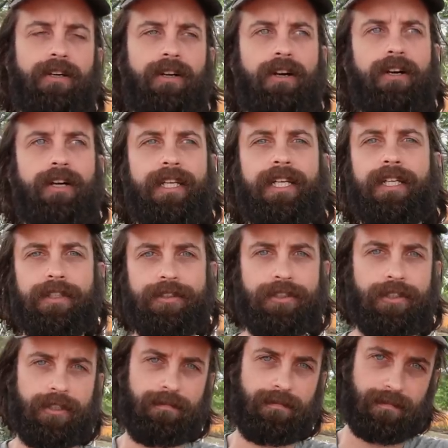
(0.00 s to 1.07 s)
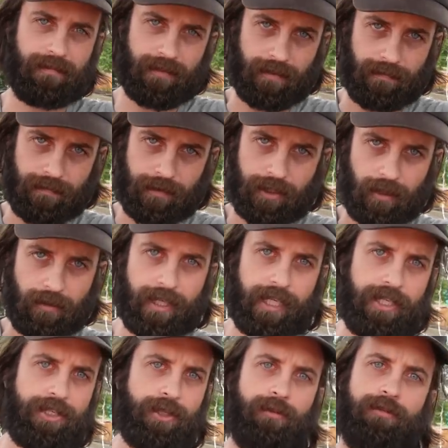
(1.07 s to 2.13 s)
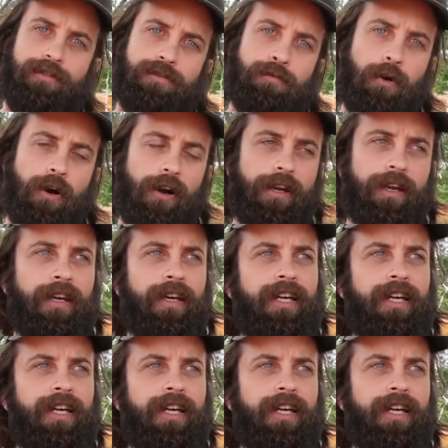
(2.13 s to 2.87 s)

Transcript: art and to, to showcase some of his work